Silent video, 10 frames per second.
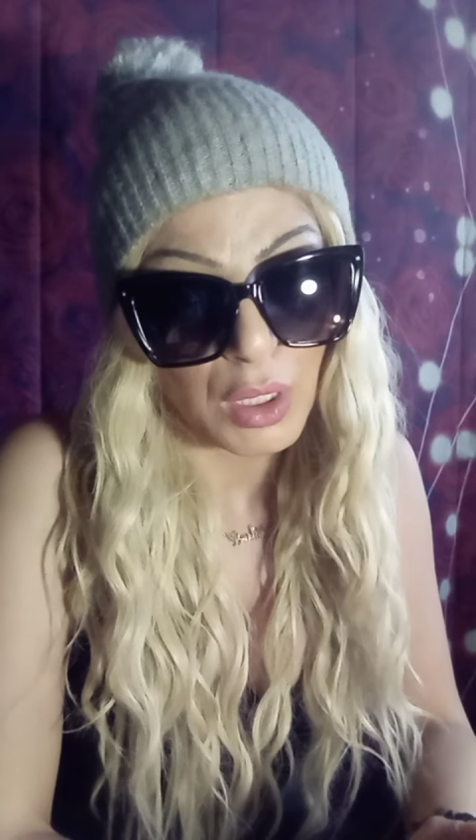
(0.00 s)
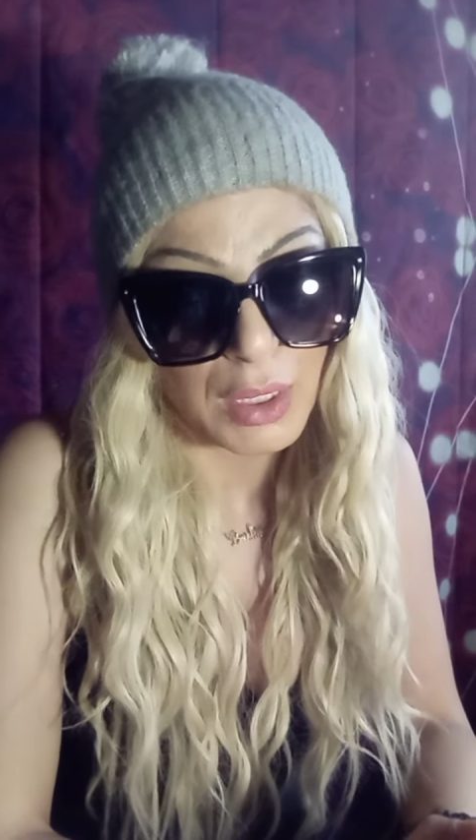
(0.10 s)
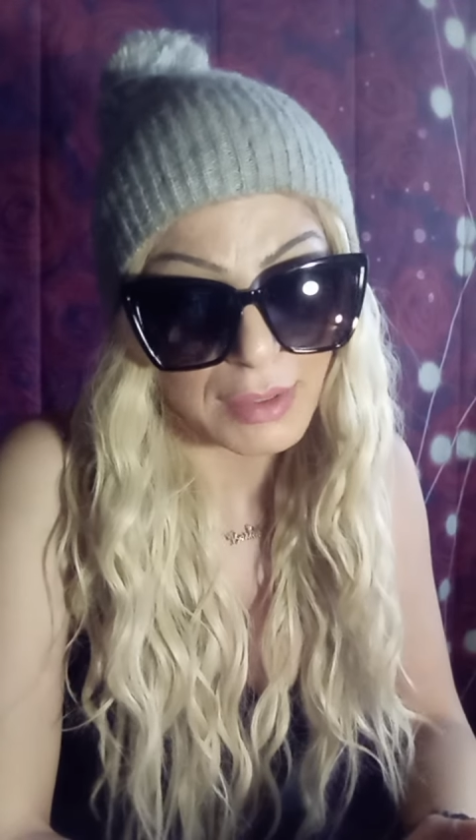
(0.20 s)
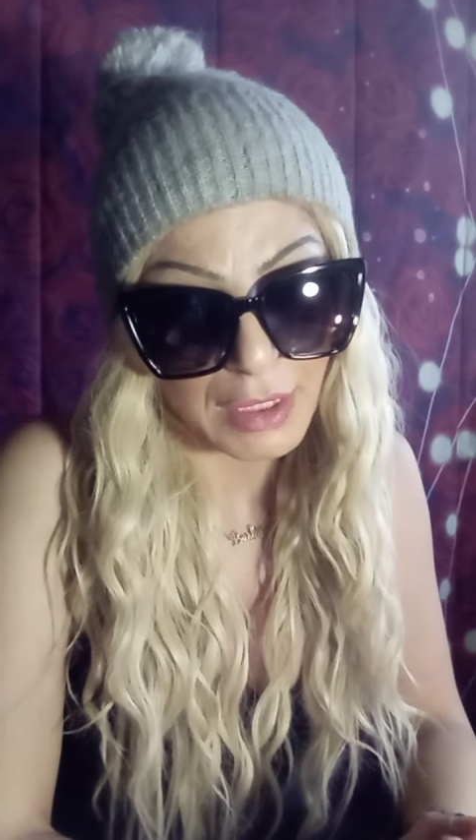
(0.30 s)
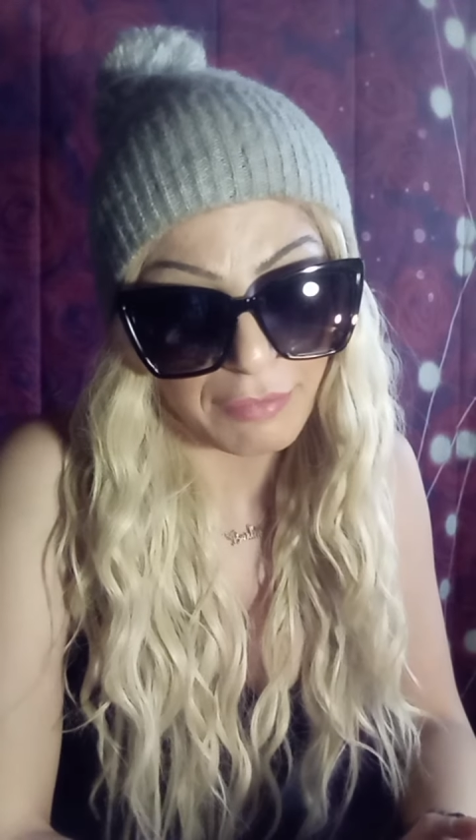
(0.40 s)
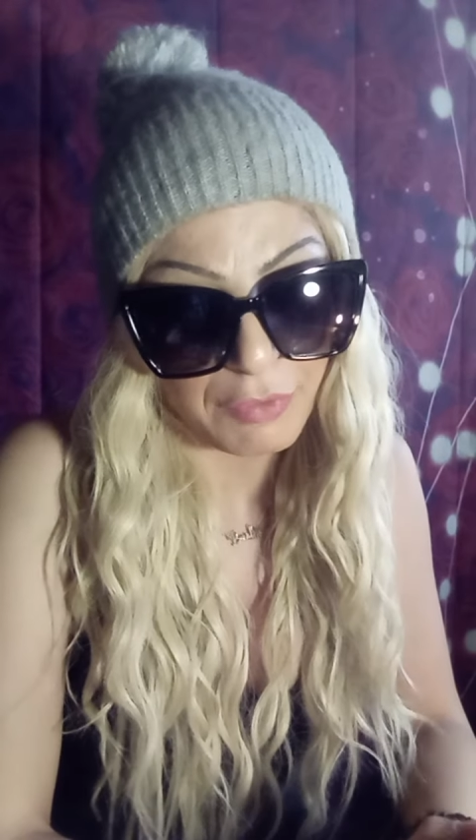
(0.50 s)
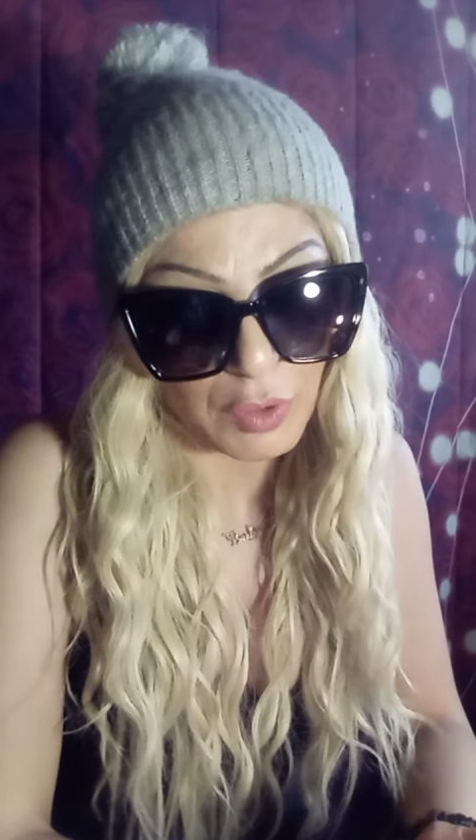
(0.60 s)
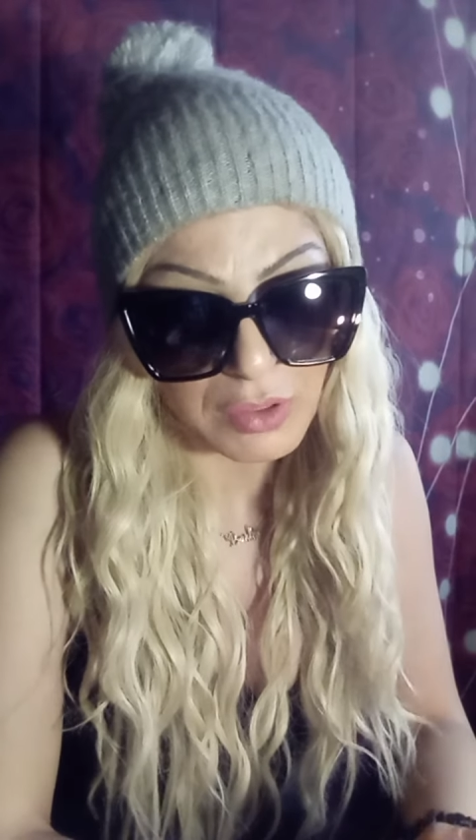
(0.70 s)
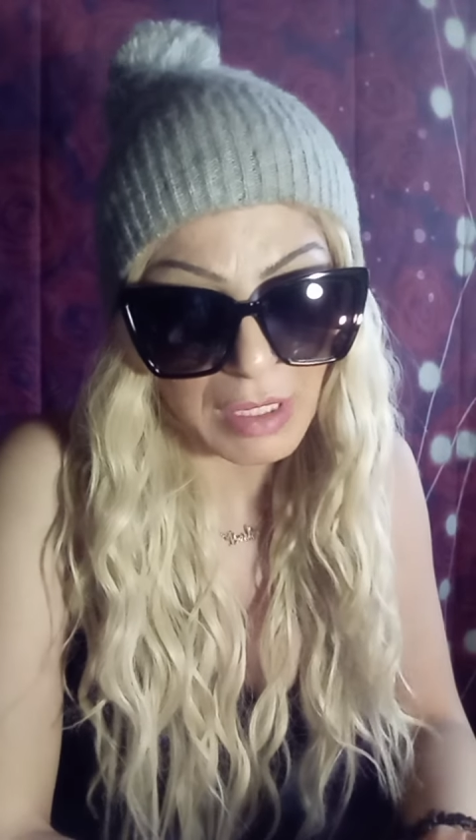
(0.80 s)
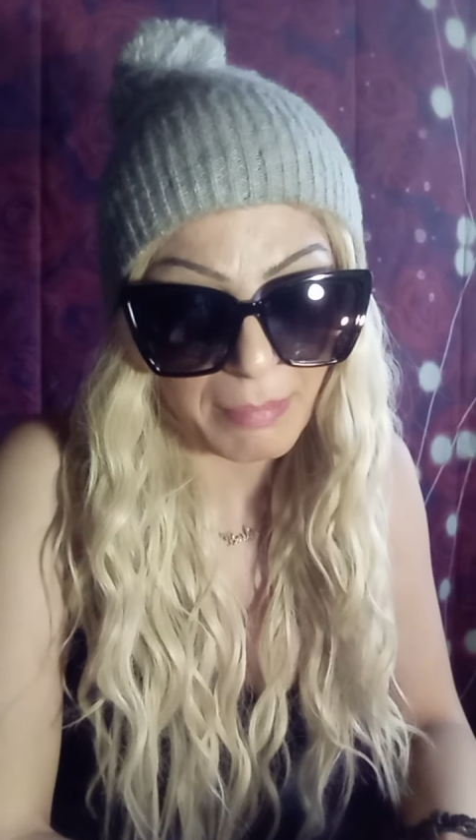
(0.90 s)
Let's get it,
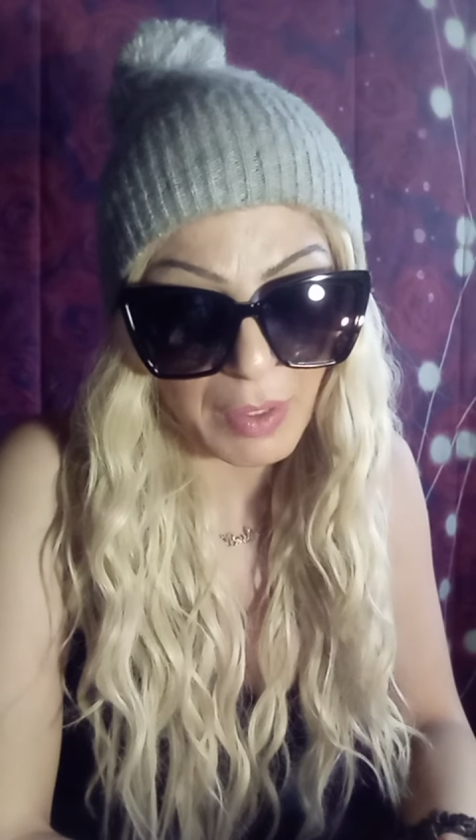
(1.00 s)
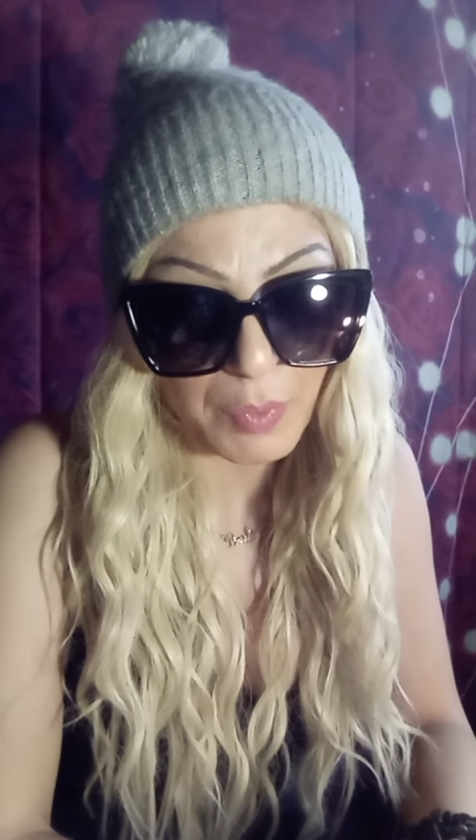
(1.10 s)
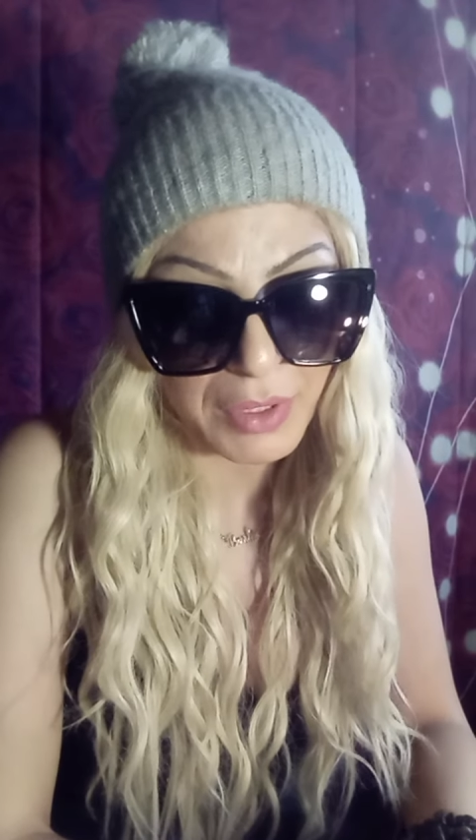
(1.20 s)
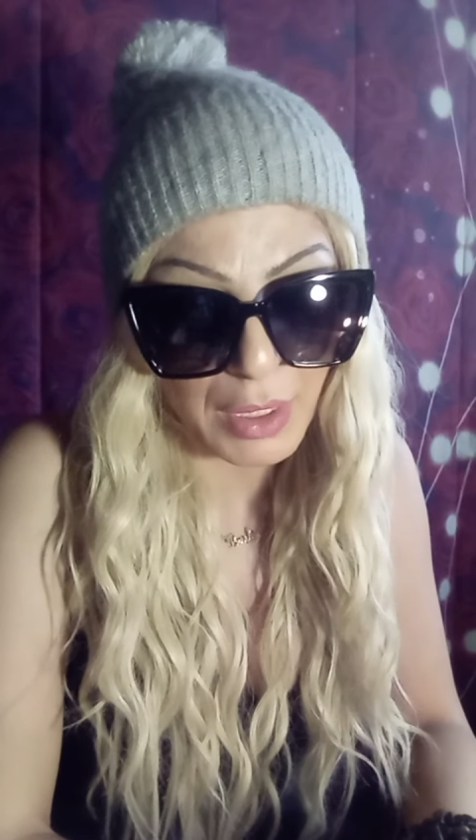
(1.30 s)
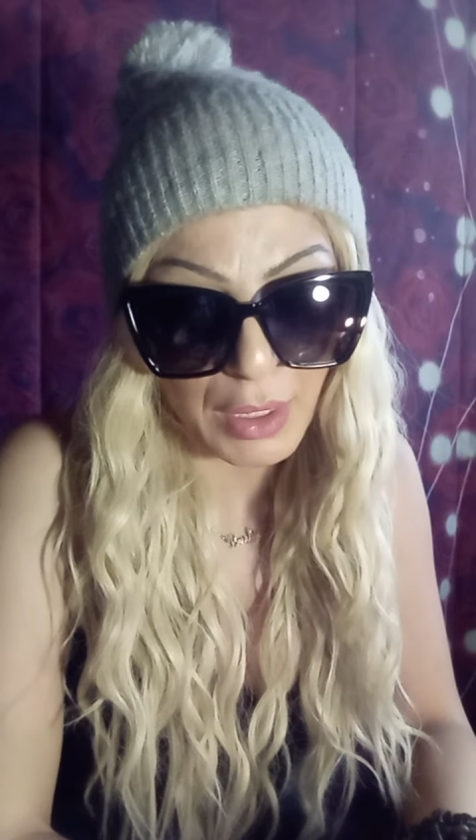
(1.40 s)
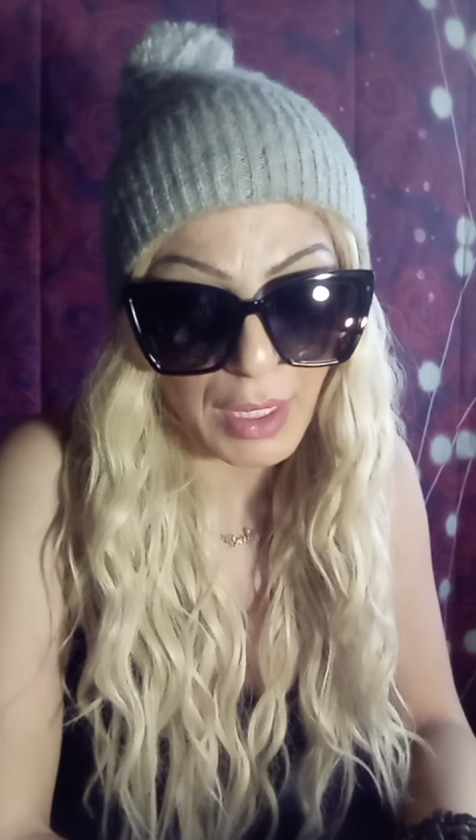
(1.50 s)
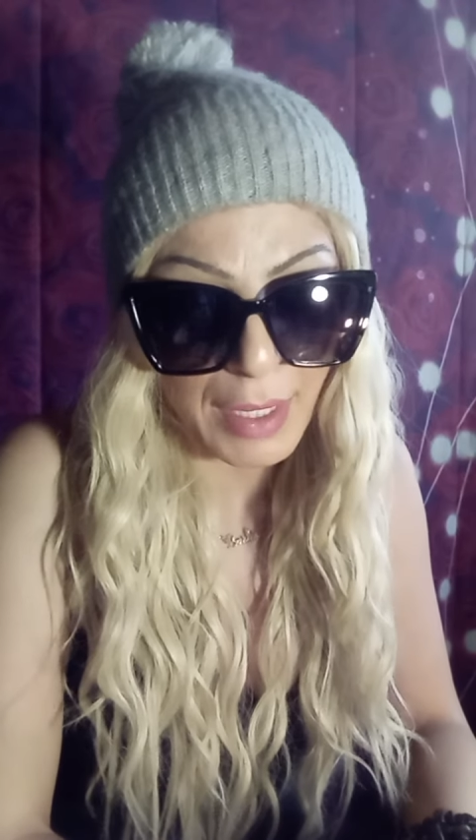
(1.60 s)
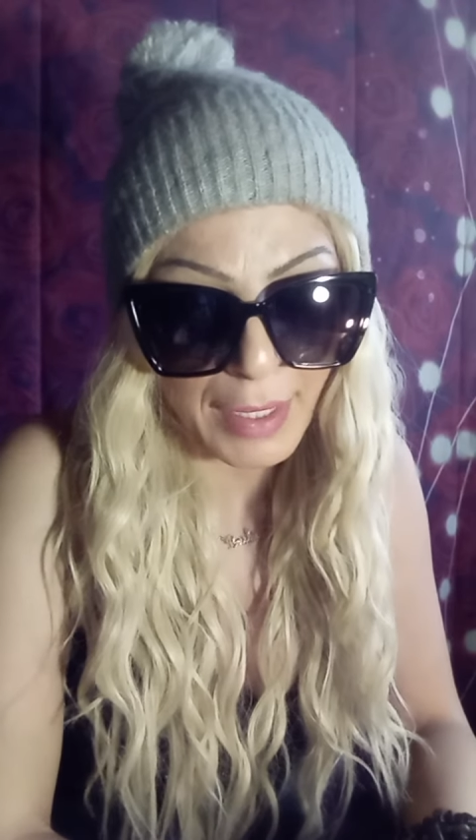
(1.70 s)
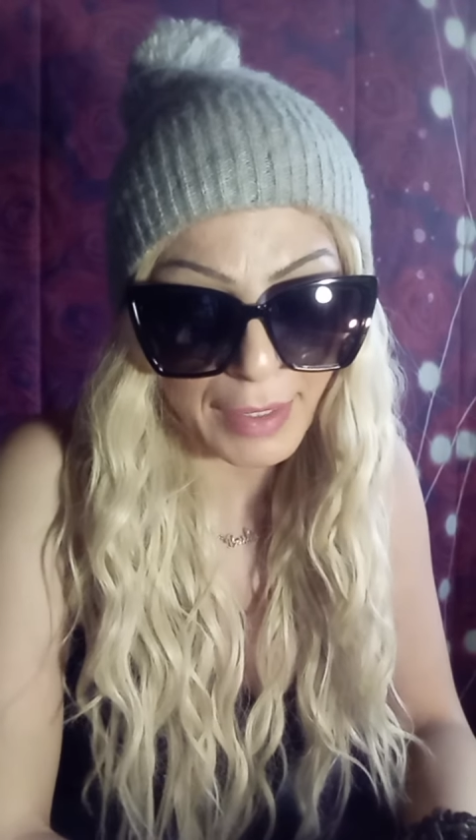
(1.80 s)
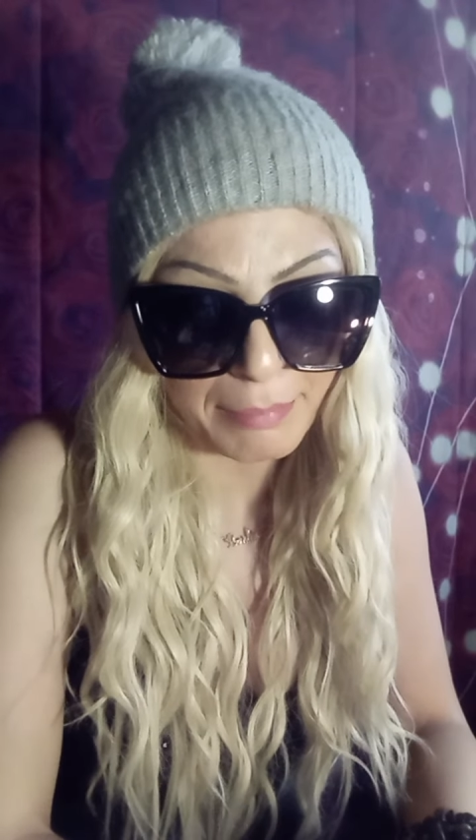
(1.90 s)
Virgos. Coming with the
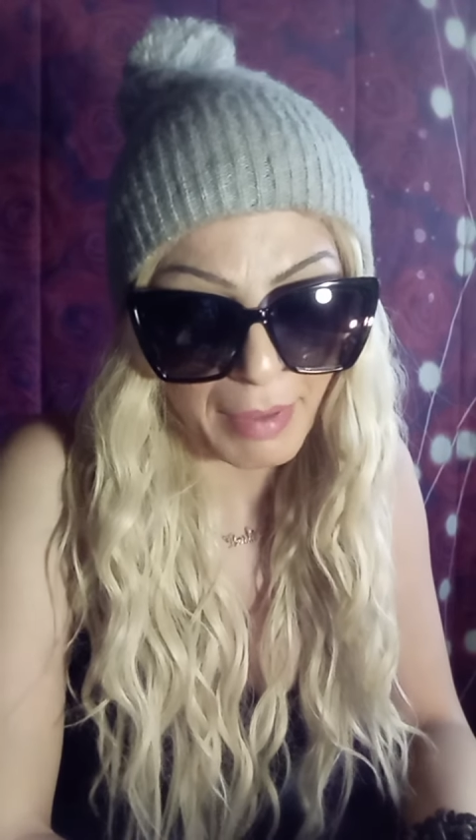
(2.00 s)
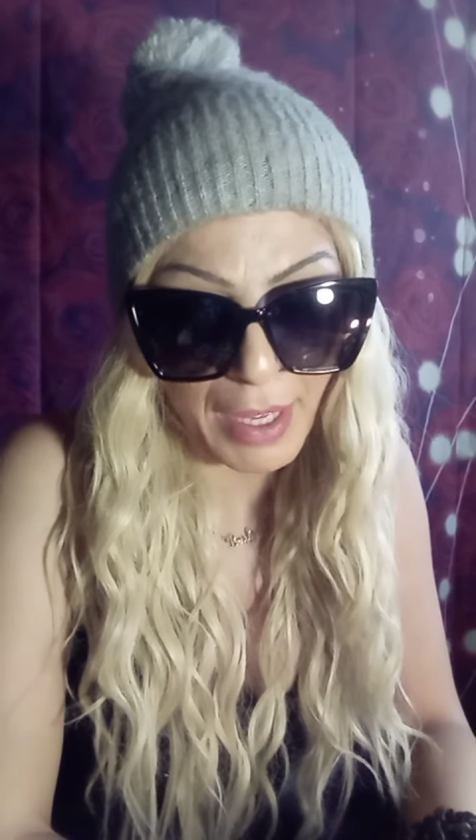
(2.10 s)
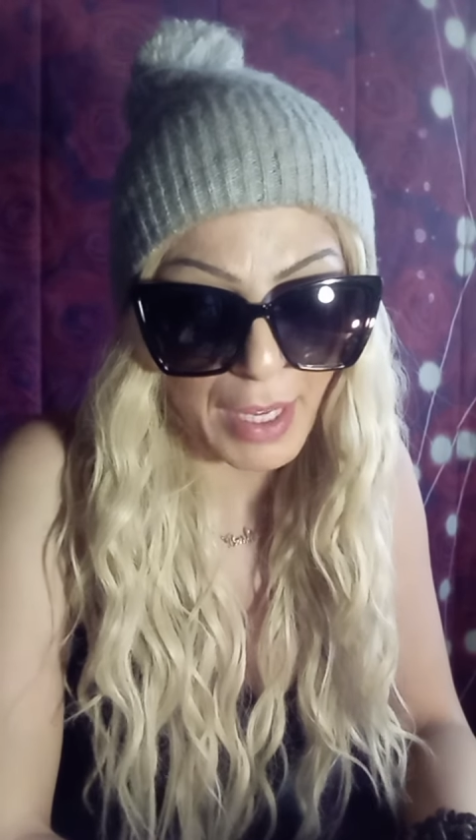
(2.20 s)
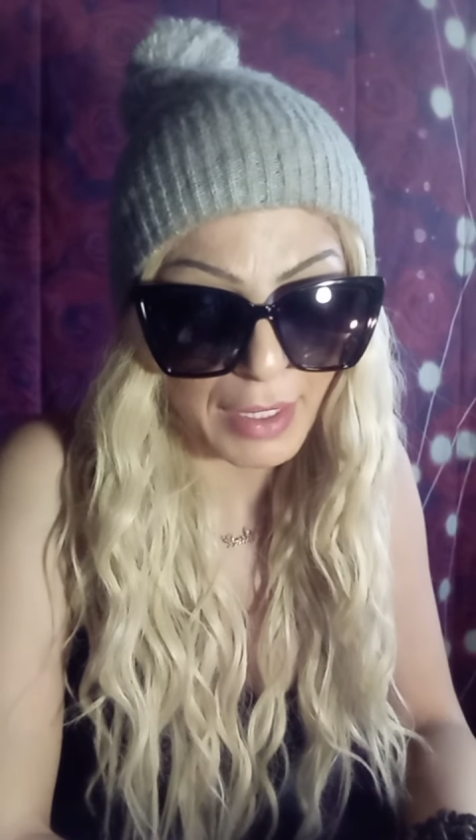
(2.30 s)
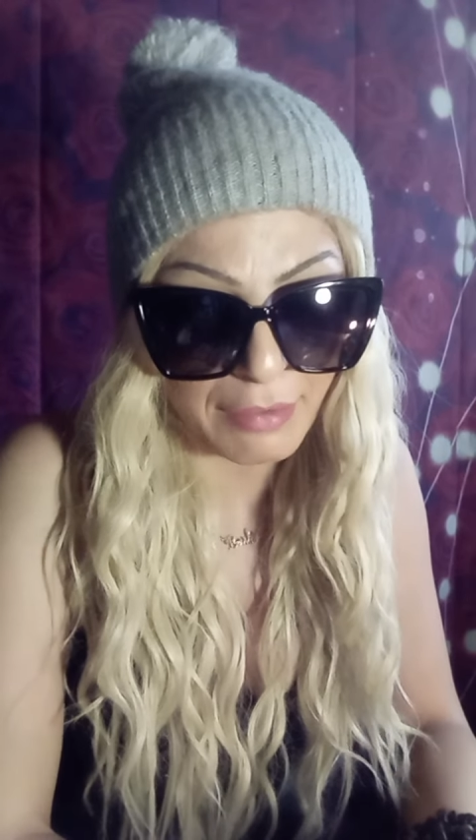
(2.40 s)
Hangman,